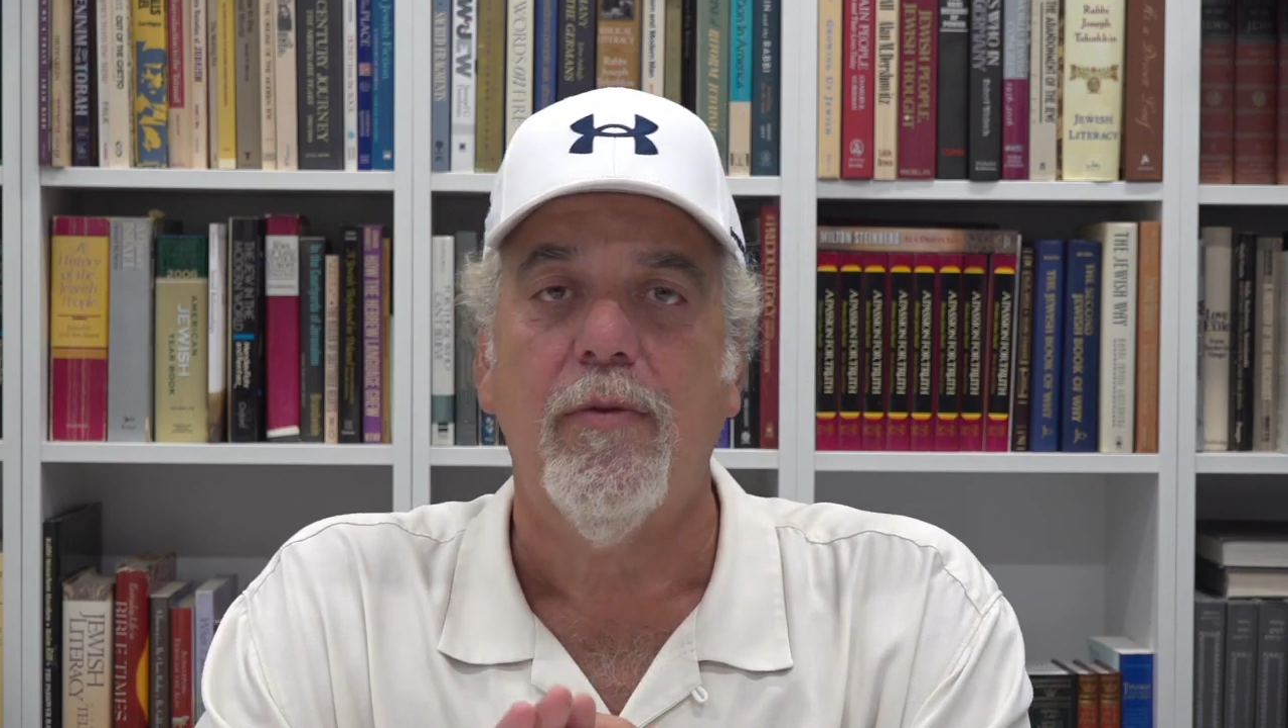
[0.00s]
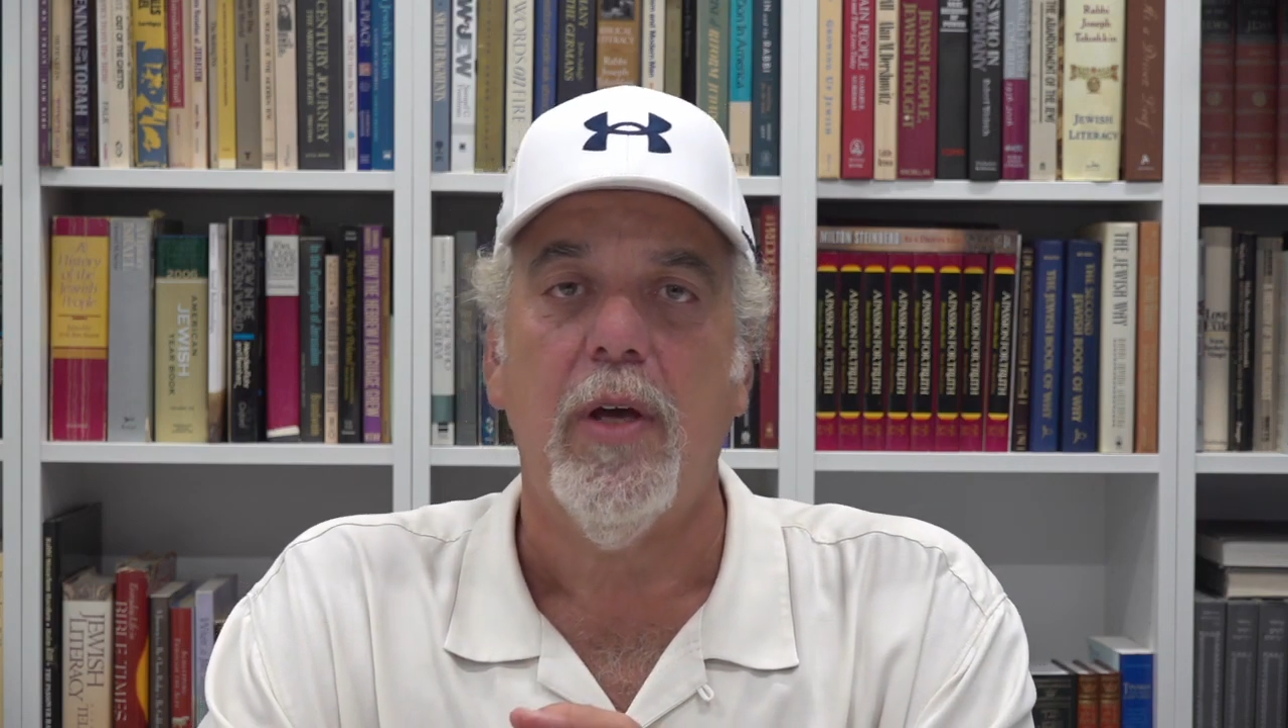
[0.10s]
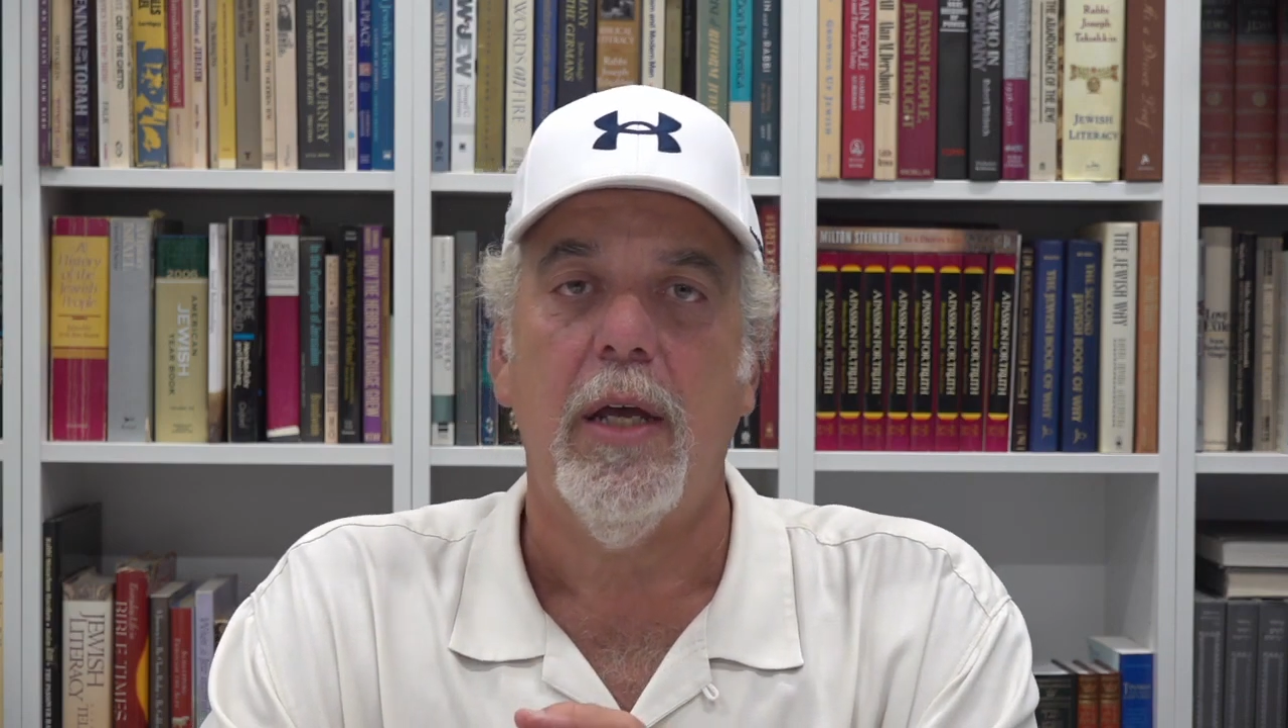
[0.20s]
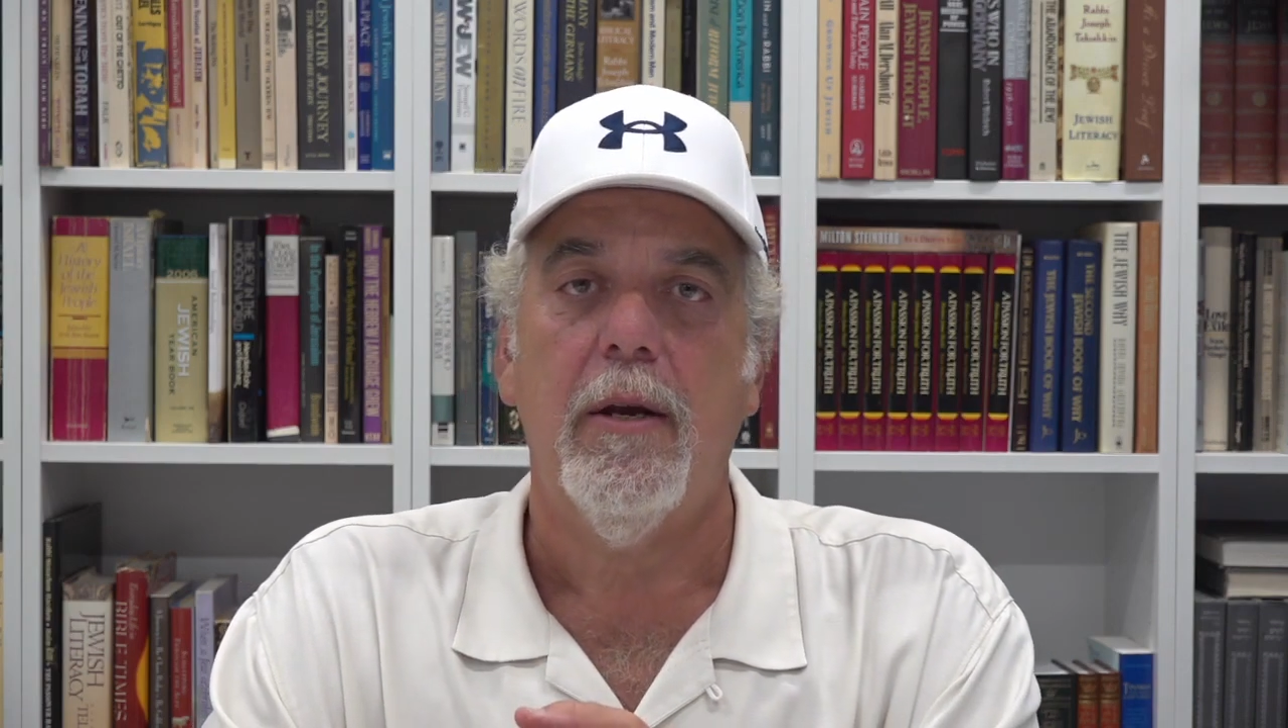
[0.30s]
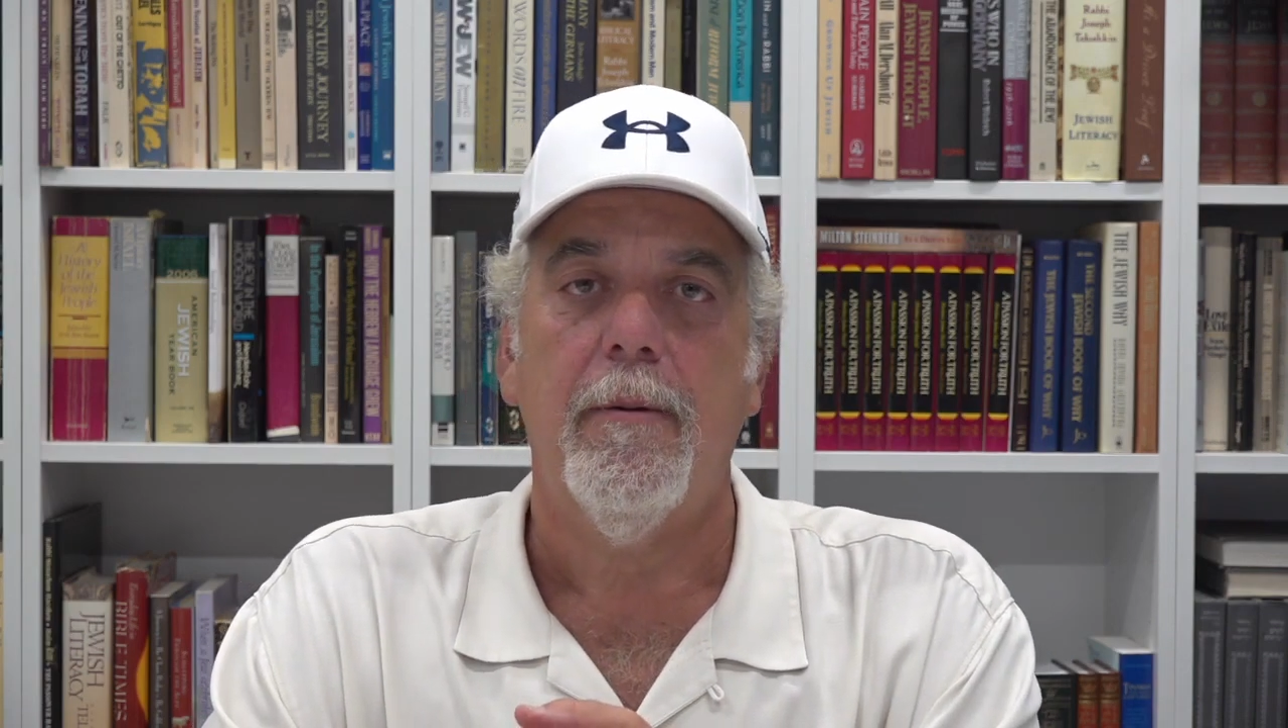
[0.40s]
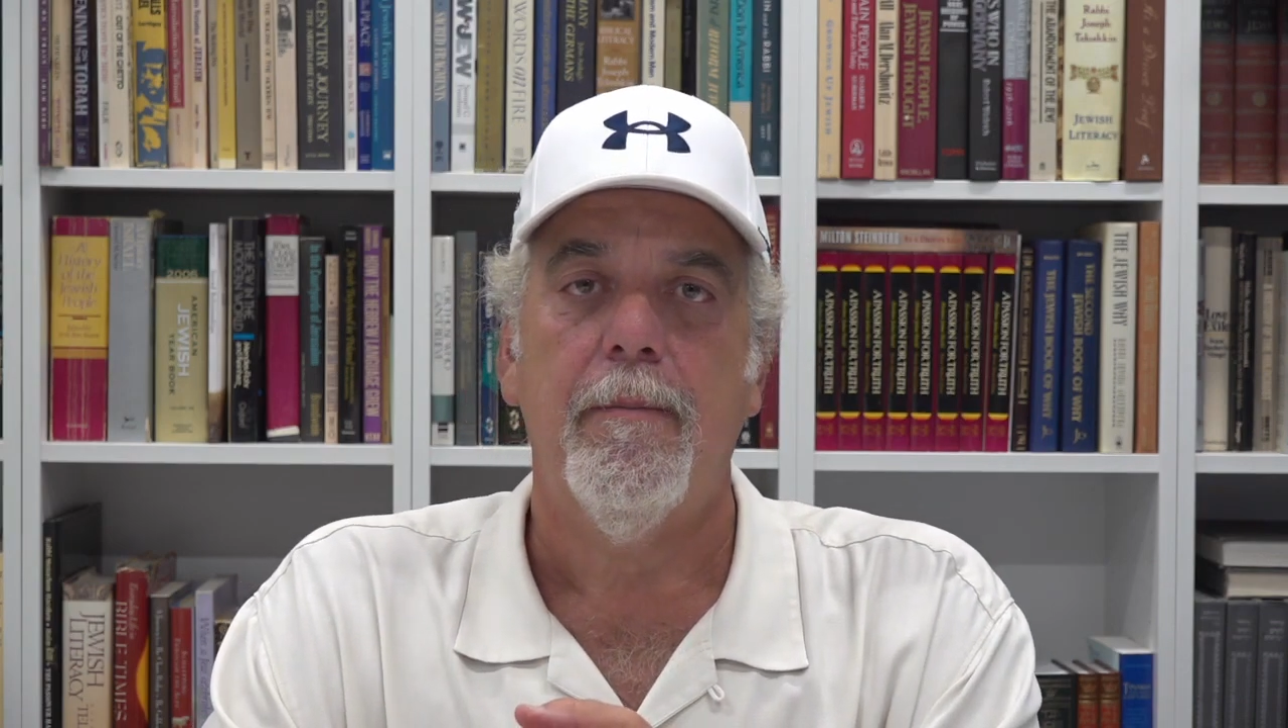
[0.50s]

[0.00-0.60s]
we've done.